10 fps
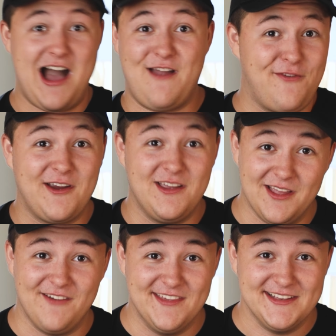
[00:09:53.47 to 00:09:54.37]
I friggin'
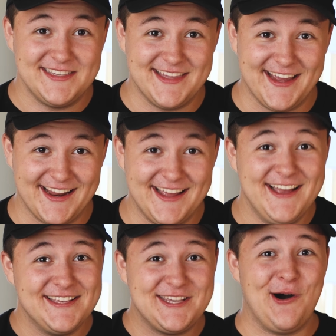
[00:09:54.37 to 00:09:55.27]
love this thing.
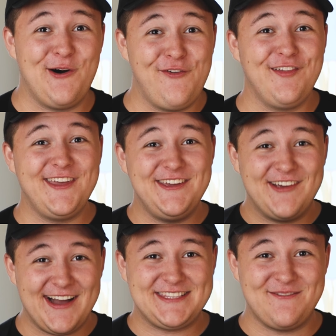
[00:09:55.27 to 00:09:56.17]
So hopefully
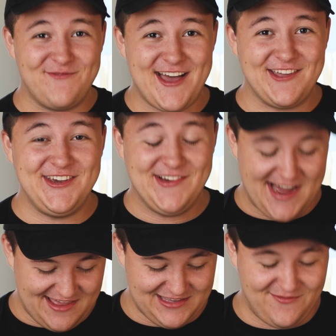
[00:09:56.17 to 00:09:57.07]
you got some value
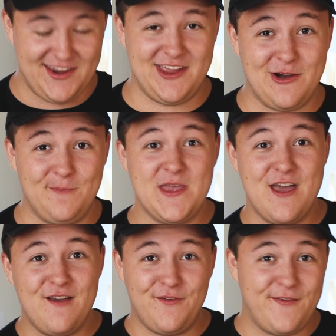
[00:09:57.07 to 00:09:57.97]
out of this video.
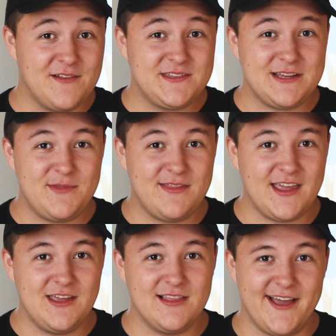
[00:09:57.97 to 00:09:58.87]
If you found something
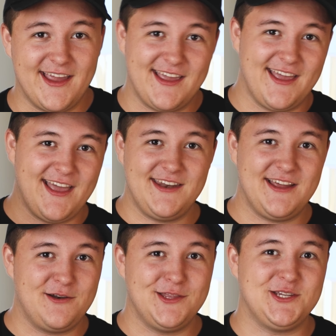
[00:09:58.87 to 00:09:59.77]
that you like, head
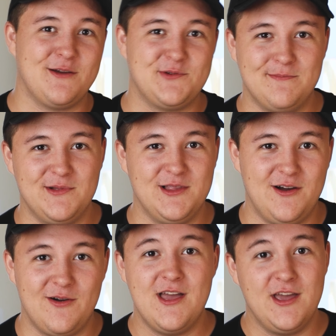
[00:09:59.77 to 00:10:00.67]
down to the description
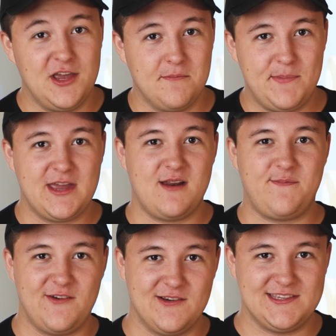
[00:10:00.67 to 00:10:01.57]
below. You can pick it
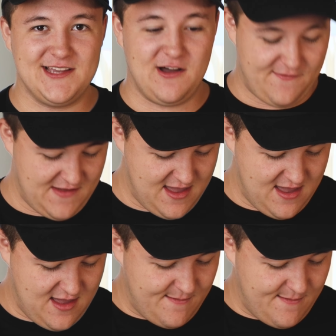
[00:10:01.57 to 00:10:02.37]
up for yourself.